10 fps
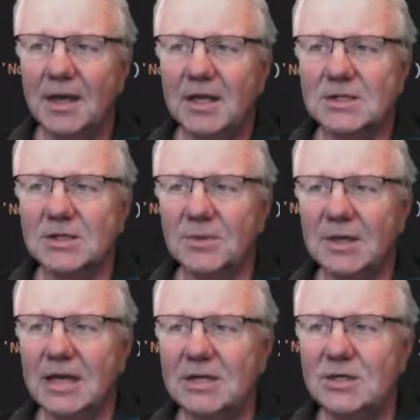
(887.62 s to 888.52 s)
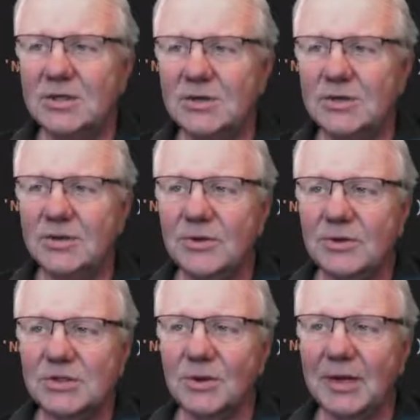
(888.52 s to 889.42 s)
So what they do,
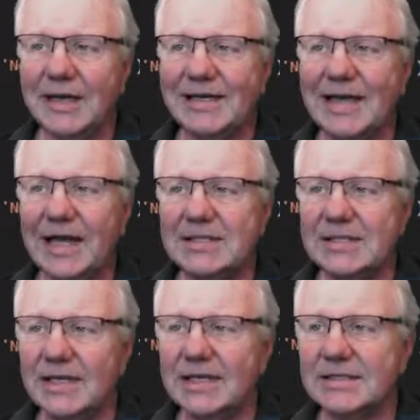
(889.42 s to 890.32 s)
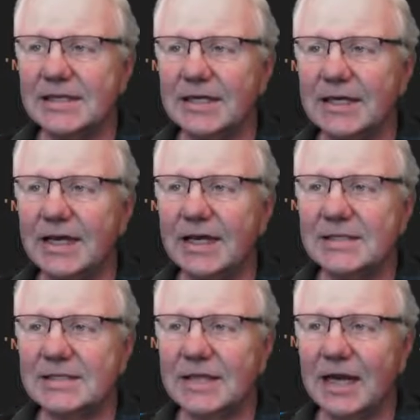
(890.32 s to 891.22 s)
so what it does is it
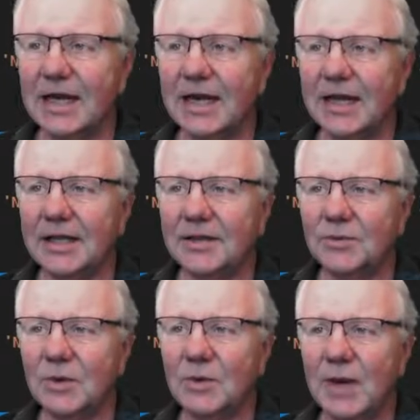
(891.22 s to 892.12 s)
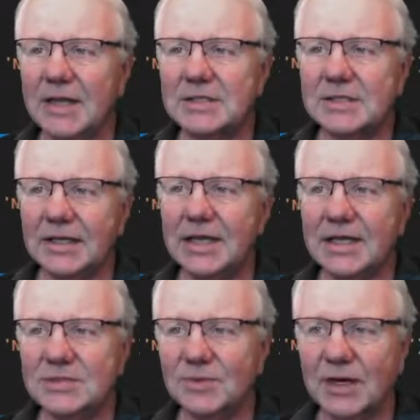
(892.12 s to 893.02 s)
gets the request, it
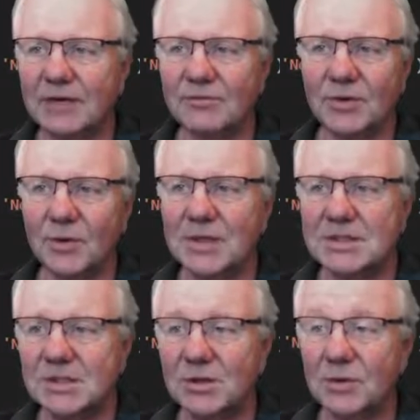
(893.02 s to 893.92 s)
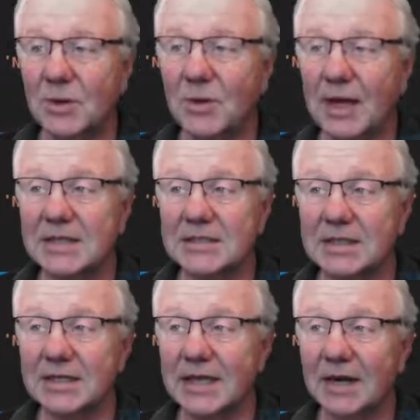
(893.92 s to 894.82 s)
does whatever it wants to do with the request
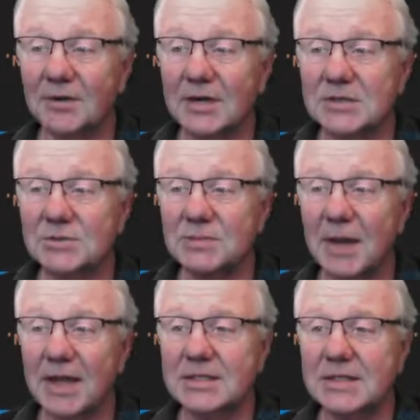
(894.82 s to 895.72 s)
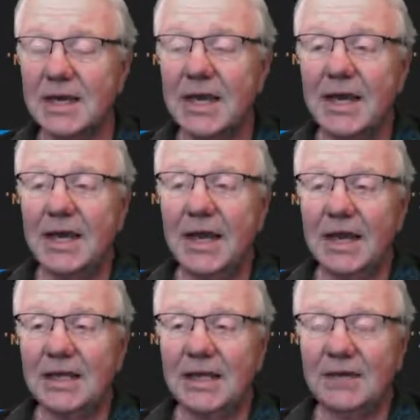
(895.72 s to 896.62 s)
and decorates the response,
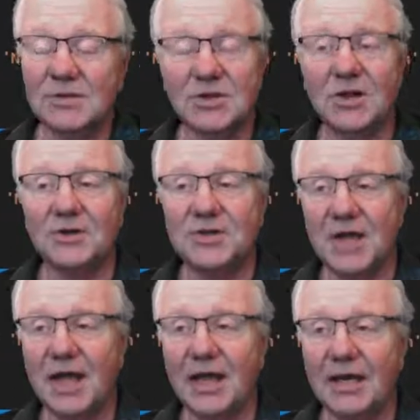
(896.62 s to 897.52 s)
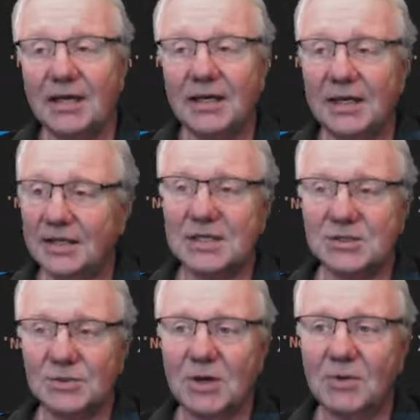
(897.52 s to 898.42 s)
and then if it's all done, it
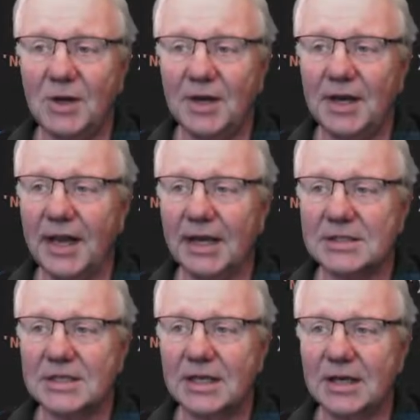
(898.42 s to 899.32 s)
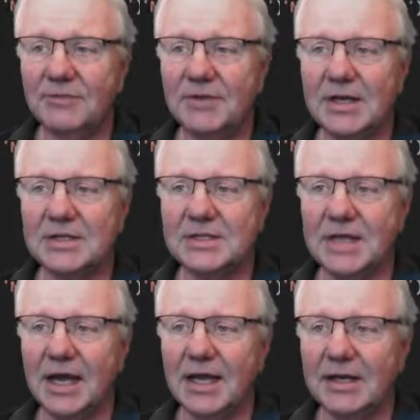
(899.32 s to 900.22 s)
doesn't recall next. If it is
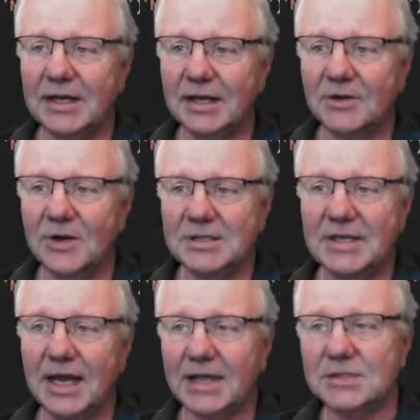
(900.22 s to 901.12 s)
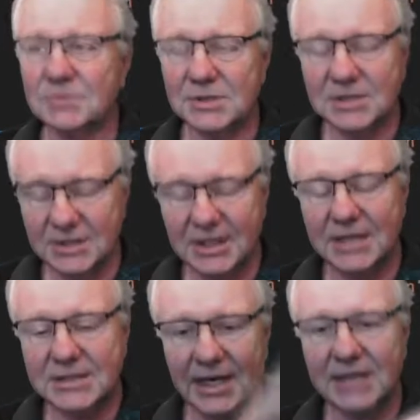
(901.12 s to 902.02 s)
done, it calls next, which
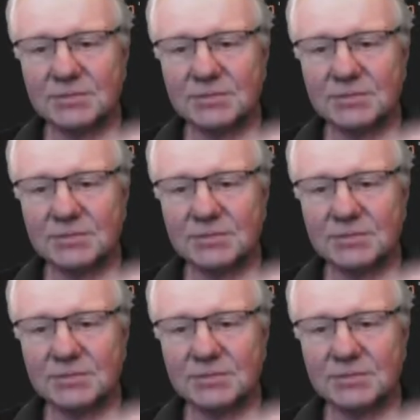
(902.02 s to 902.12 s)
does the next